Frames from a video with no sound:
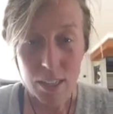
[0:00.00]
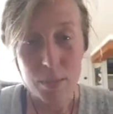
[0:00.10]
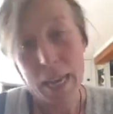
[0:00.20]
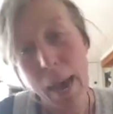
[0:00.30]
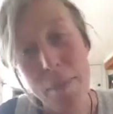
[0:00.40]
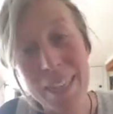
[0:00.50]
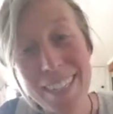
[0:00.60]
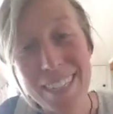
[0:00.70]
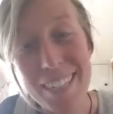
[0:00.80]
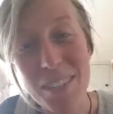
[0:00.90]
to be happy and
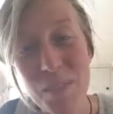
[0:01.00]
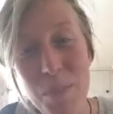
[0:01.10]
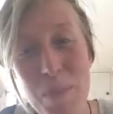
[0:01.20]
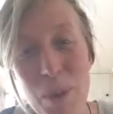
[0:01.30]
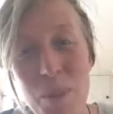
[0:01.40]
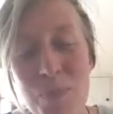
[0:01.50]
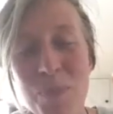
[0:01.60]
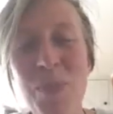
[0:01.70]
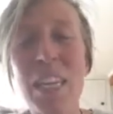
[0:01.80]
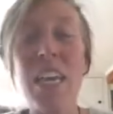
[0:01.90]
successful people.
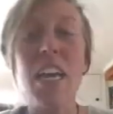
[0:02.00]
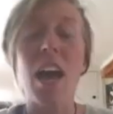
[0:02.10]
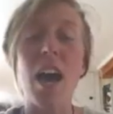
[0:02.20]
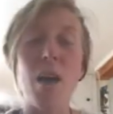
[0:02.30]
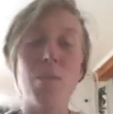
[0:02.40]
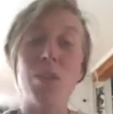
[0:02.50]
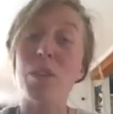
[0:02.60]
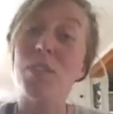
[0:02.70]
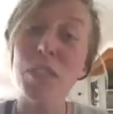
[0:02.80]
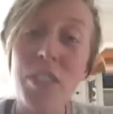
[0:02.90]
So
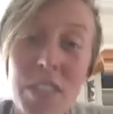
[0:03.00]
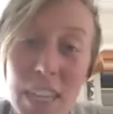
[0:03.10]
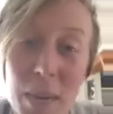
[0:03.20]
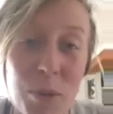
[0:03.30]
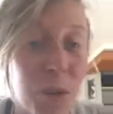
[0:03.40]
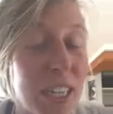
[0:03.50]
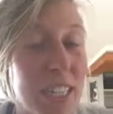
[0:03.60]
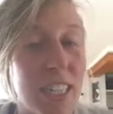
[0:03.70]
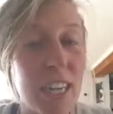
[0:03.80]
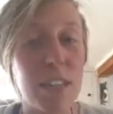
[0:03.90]
the first thing I'm going
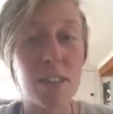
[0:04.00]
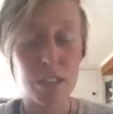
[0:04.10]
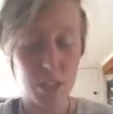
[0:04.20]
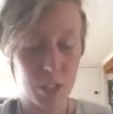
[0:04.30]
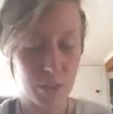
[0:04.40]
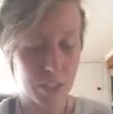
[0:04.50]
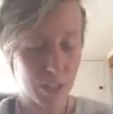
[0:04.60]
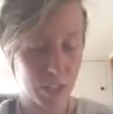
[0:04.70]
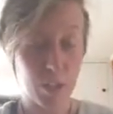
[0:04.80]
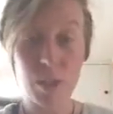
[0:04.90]
to tell you to do is
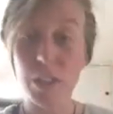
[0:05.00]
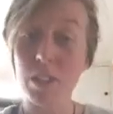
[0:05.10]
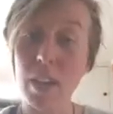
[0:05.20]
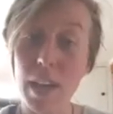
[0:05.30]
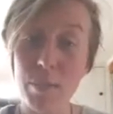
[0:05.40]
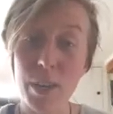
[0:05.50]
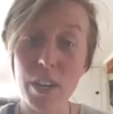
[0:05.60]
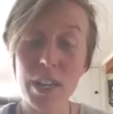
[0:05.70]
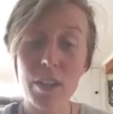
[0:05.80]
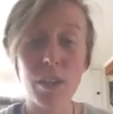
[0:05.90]
to go to your
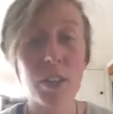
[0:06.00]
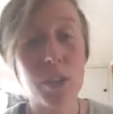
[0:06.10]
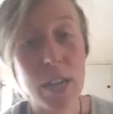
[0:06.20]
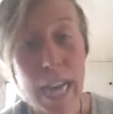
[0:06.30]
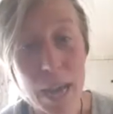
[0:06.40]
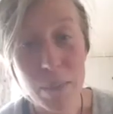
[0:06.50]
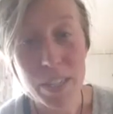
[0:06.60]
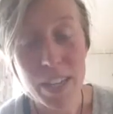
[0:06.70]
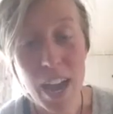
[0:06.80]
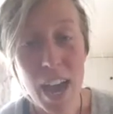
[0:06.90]
library or to go to
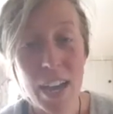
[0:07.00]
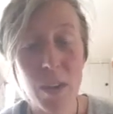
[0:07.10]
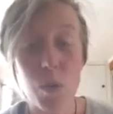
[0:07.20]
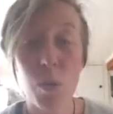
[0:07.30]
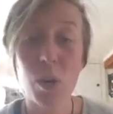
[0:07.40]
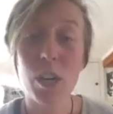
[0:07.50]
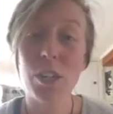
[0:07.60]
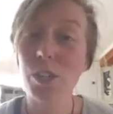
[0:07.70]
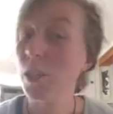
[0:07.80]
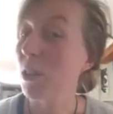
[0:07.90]
Amazon
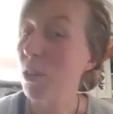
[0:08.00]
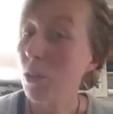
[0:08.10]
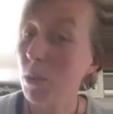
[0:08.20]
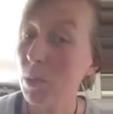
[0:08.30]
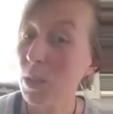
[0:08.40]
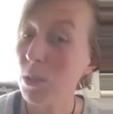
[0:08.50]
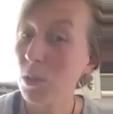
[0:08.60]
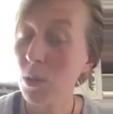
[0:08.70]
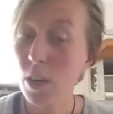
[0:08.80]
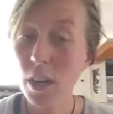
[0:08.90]
or to your local
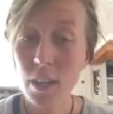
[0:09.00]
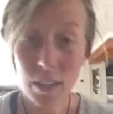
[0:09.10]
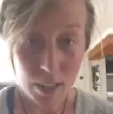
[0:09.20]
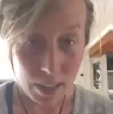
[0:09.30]
bookstore